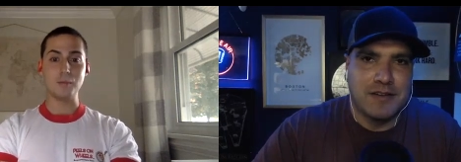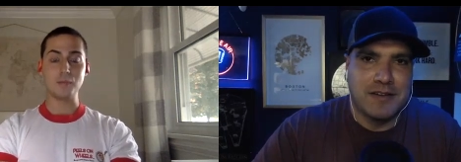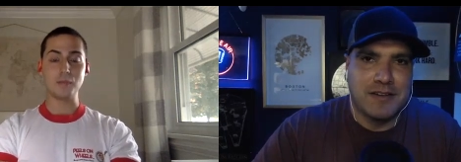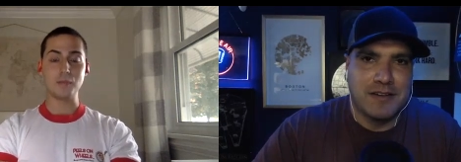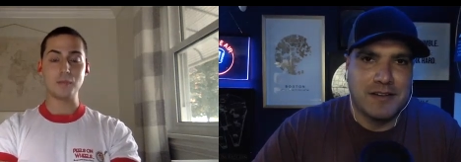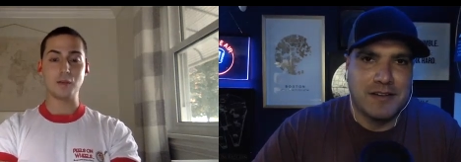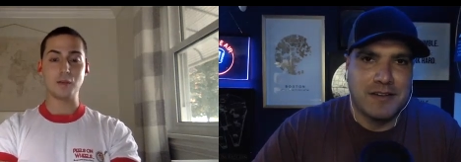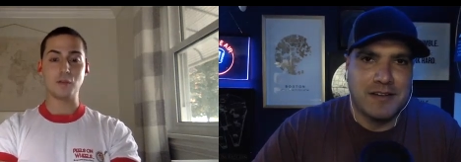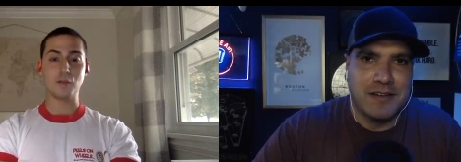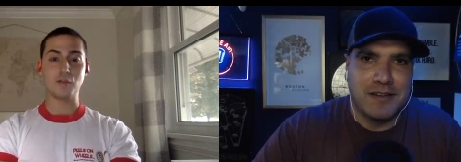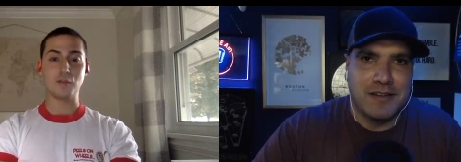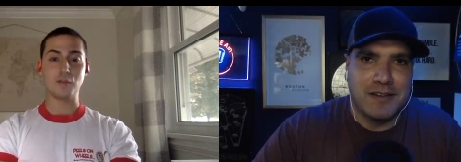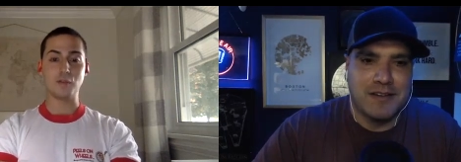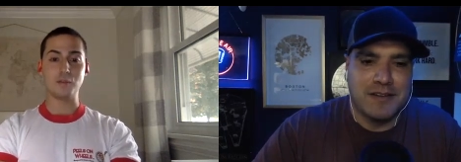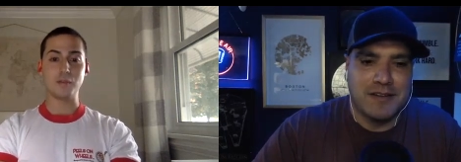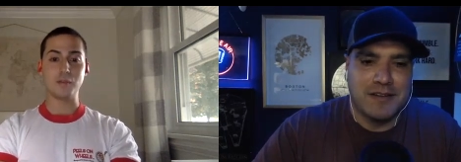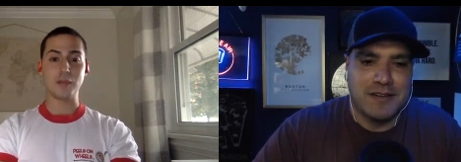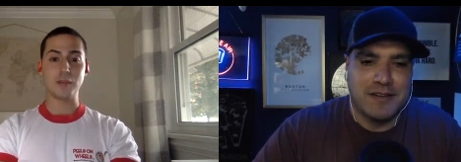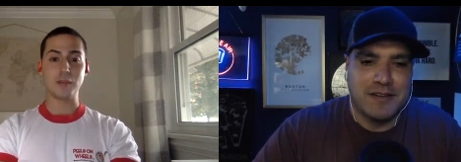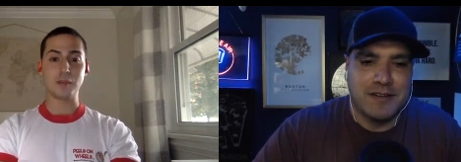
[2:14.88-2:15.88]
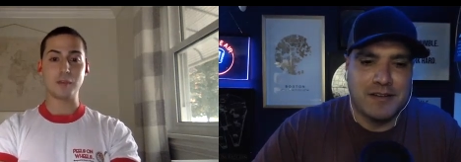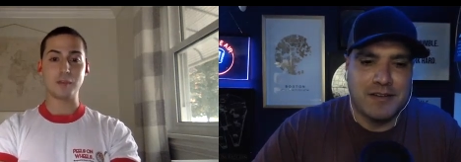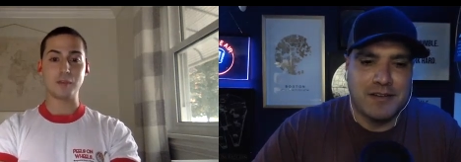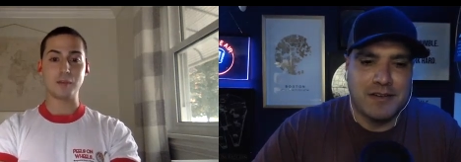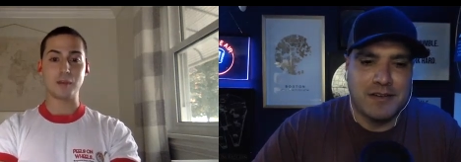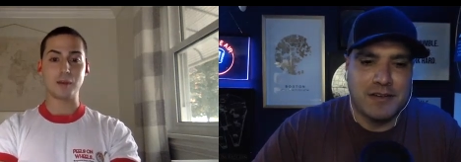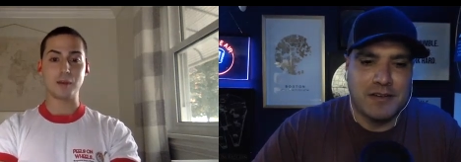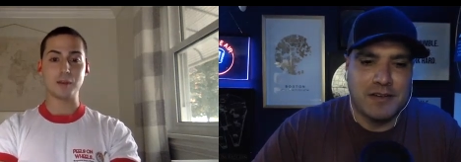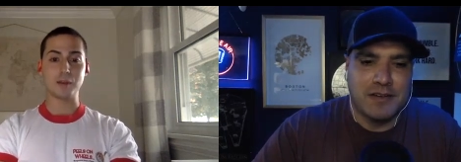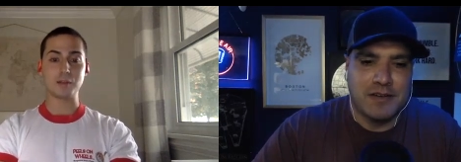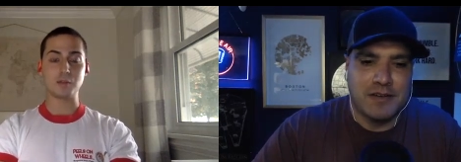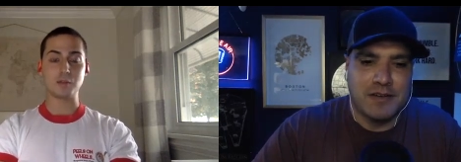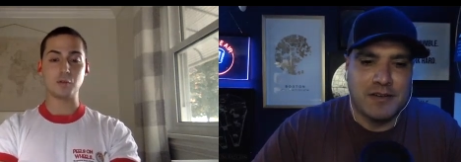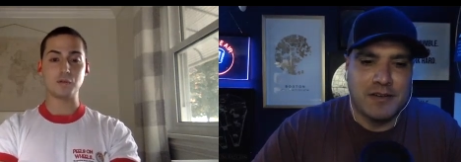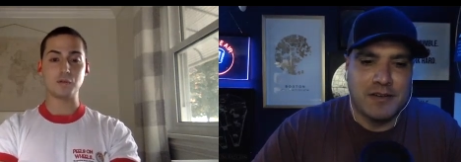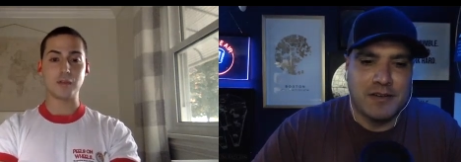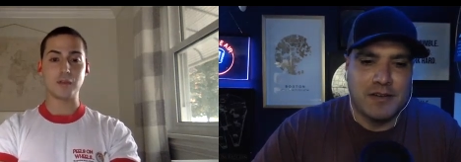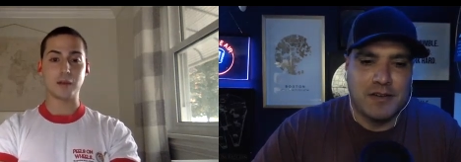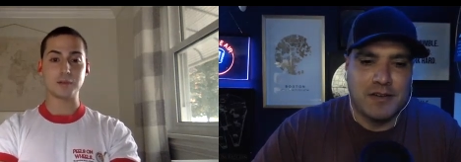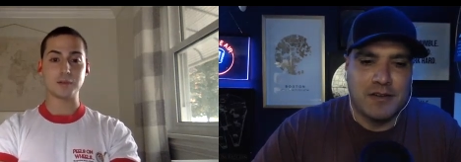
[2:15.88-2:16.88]
Speaker 1: you know, from there my parents
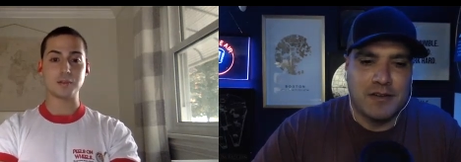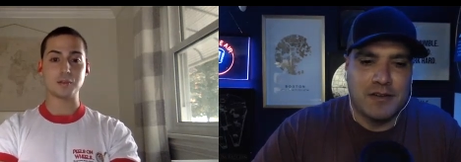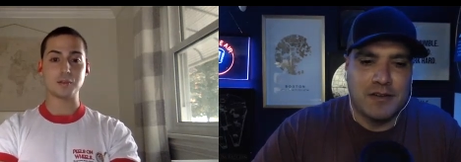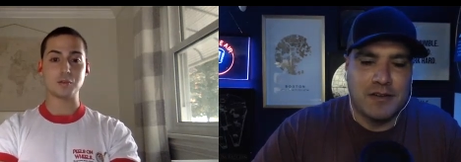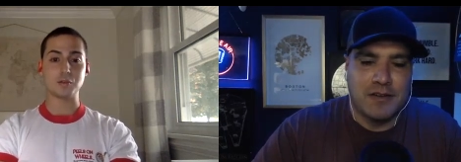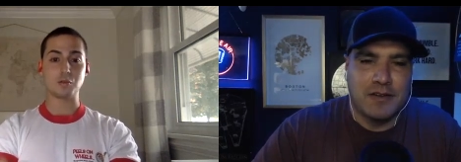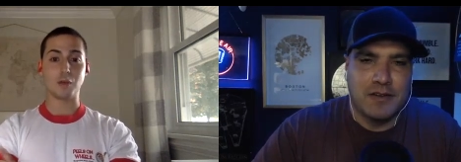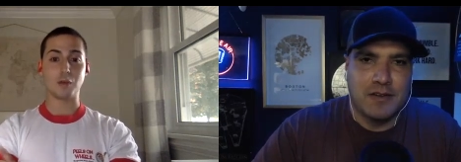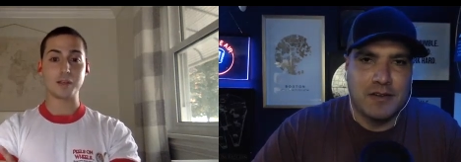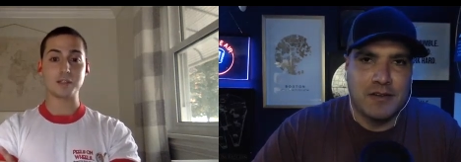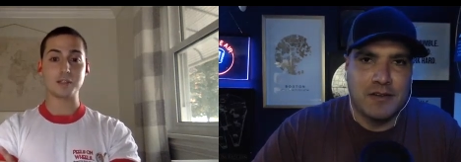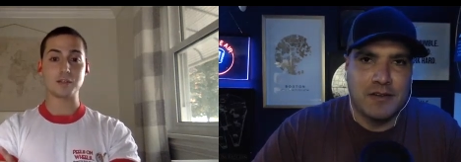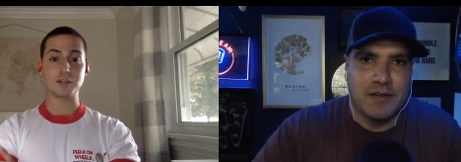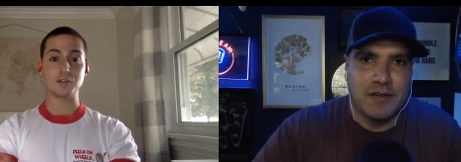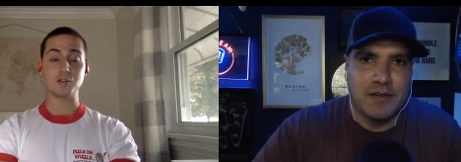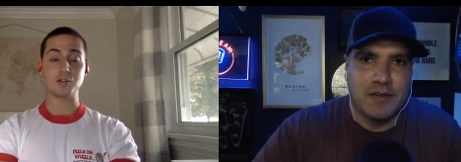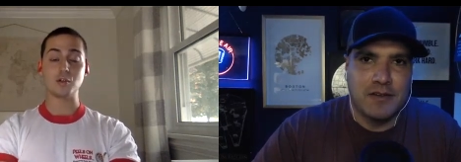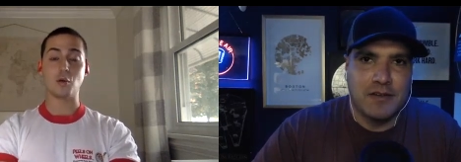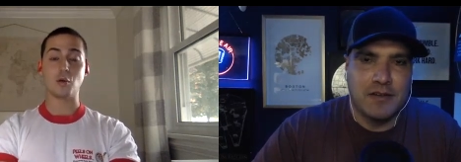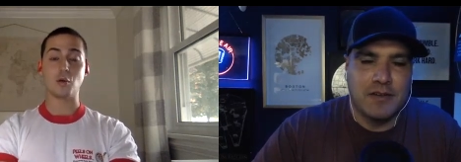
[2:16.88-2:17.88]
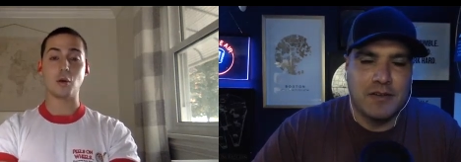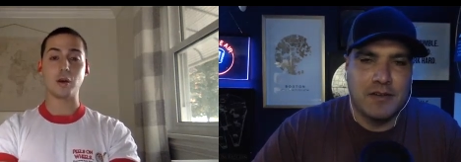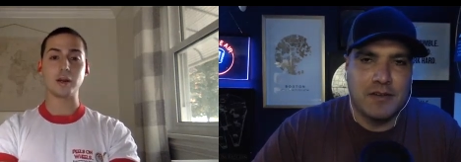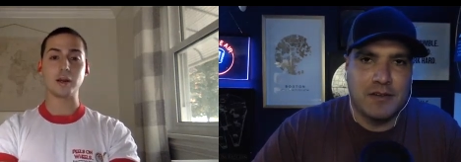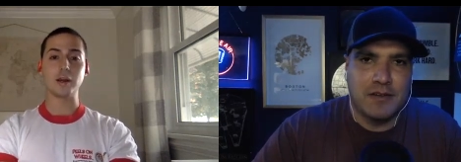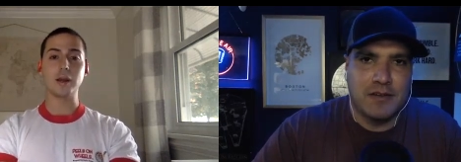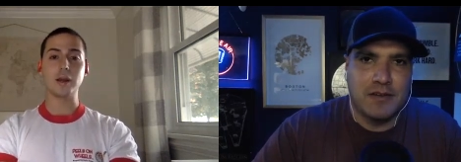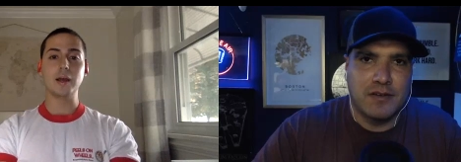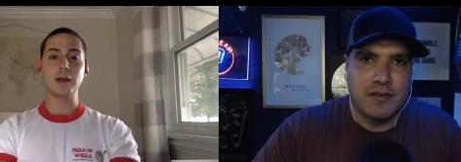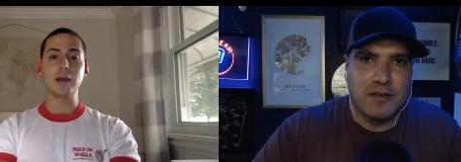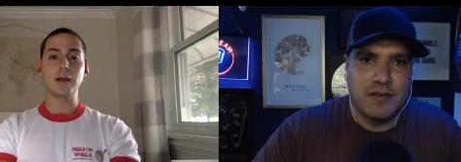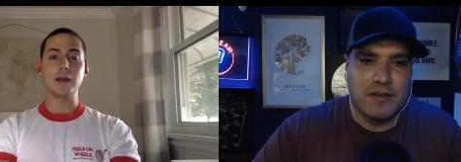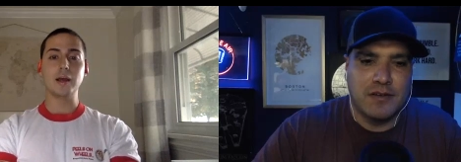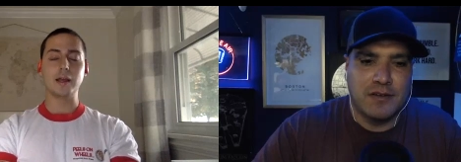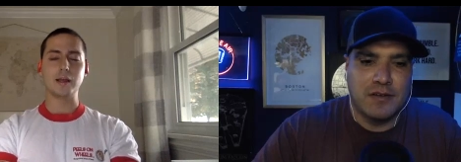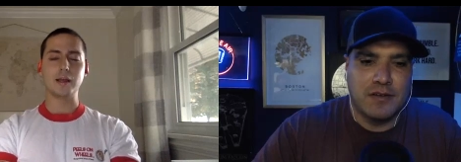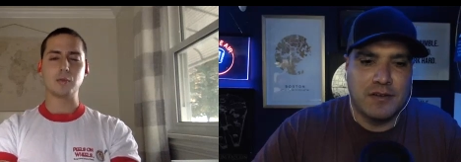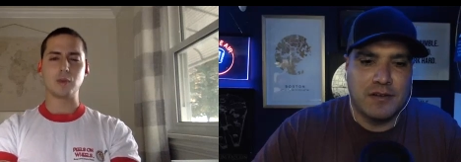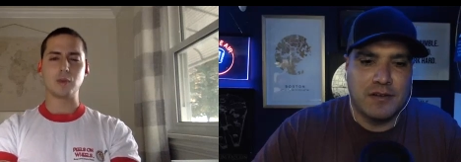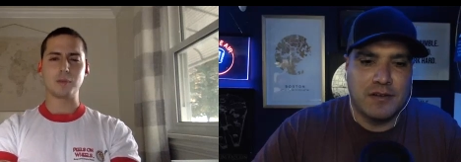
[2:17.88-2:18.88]
moved out to Western New York,
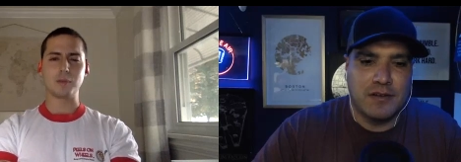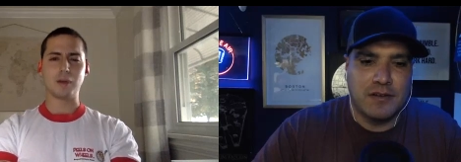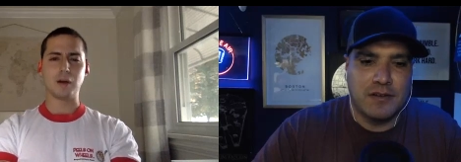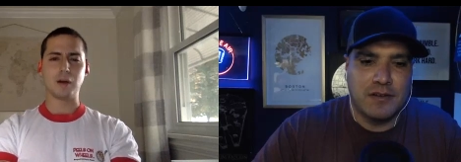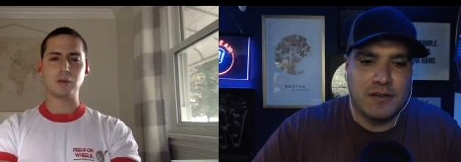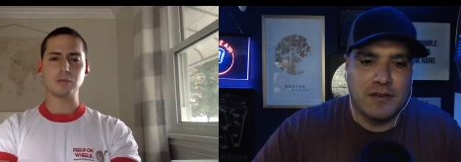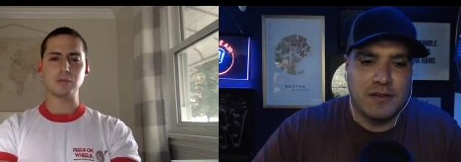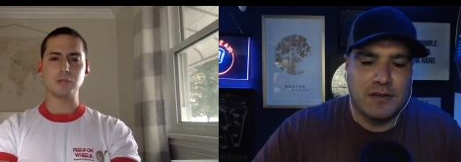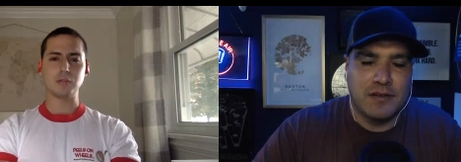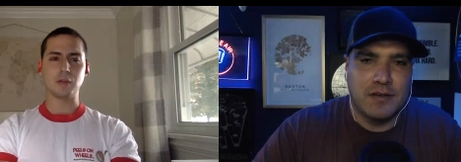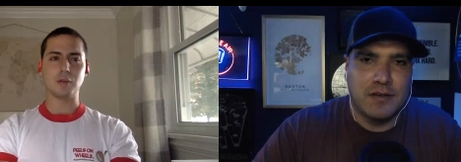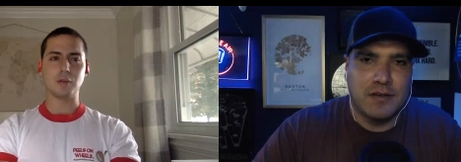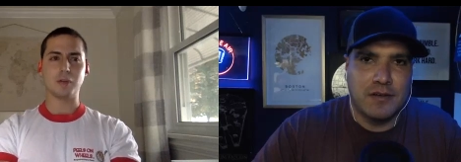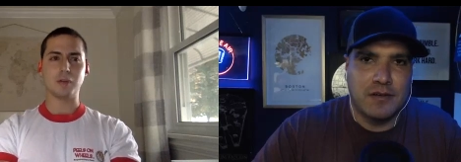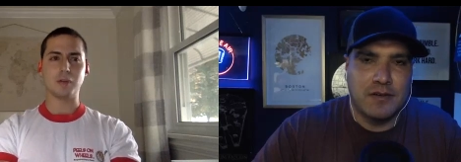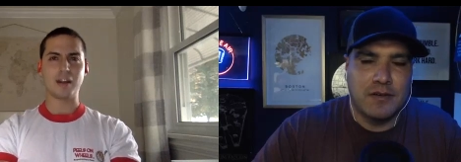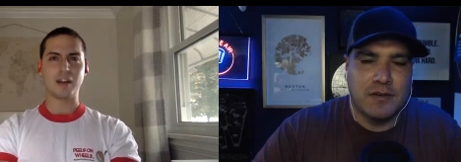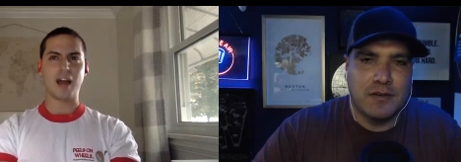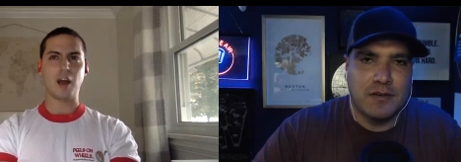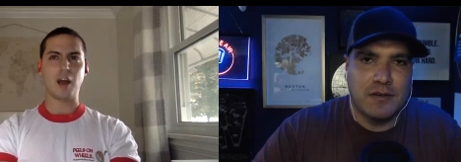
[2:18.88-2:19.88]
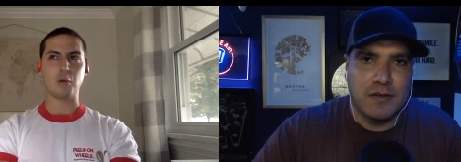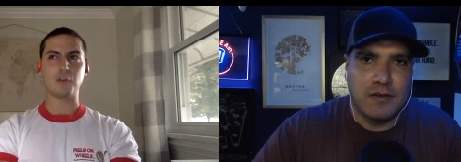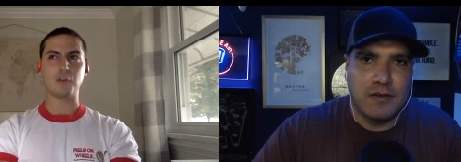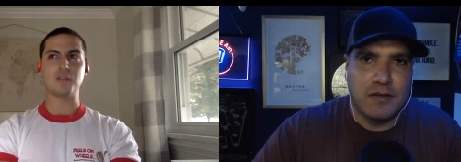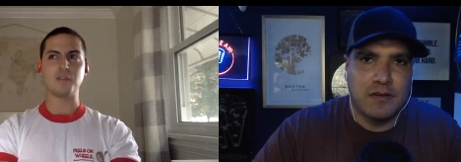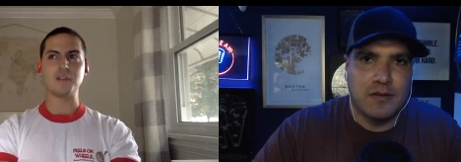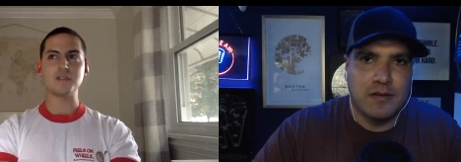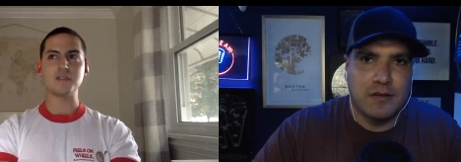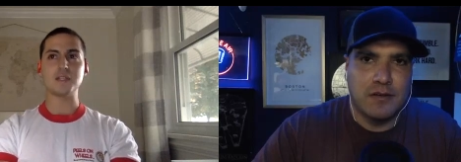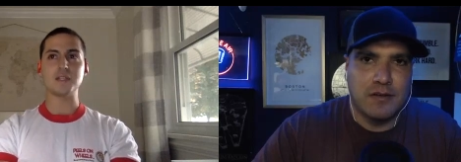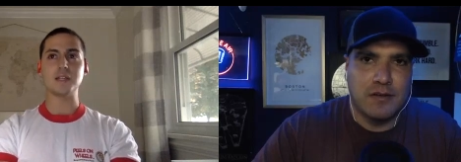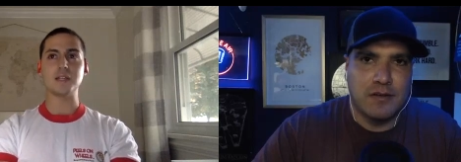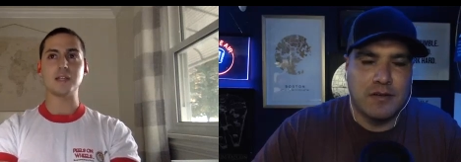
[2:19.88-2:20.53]
and we're about you know about an hour fifteen